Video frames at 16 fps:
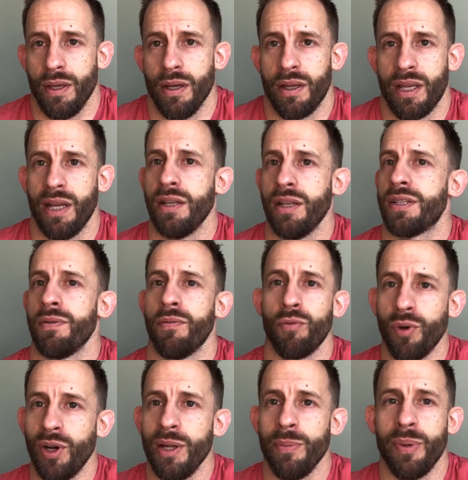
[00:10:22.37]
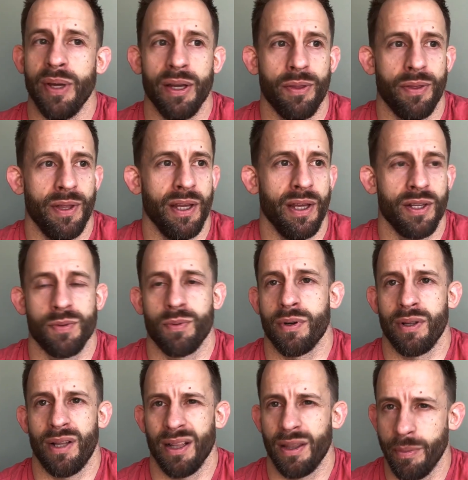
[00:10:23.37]
Okay, it's a really big thing. It's one
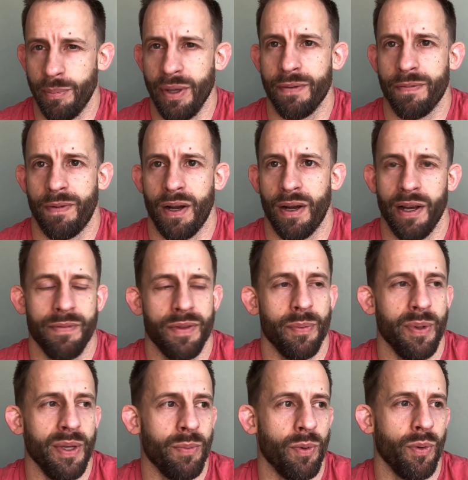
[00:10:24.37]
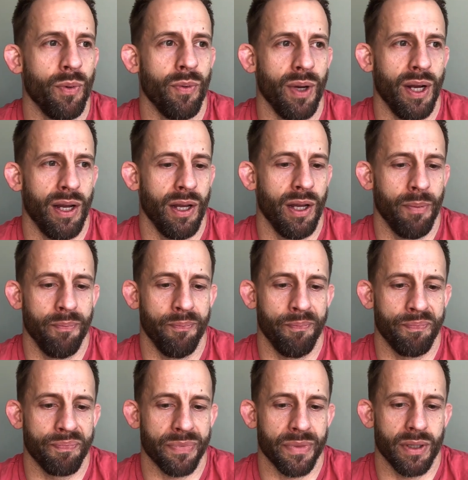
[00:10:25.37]
of like the big five that people,
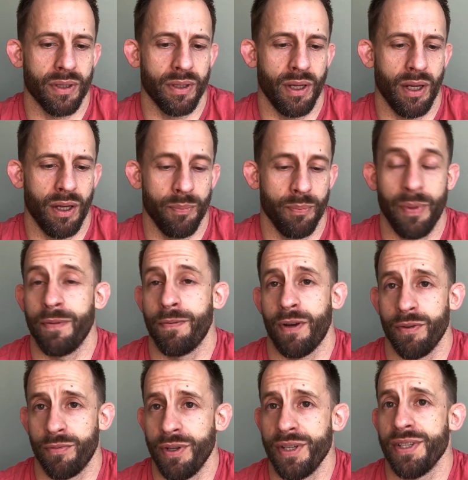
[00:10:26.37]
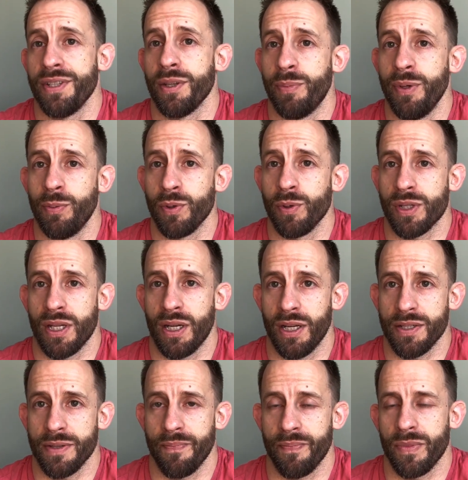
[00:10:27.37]
big five reasons that people
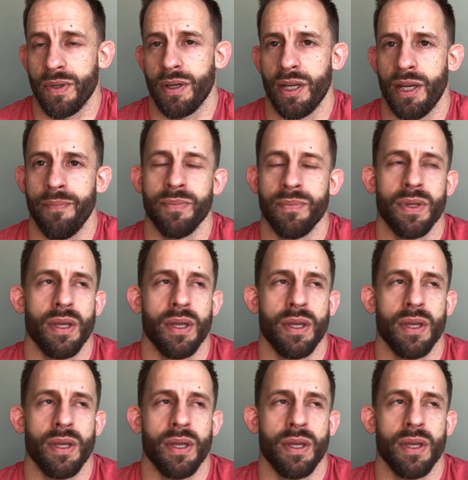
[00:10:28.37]
start. Okay.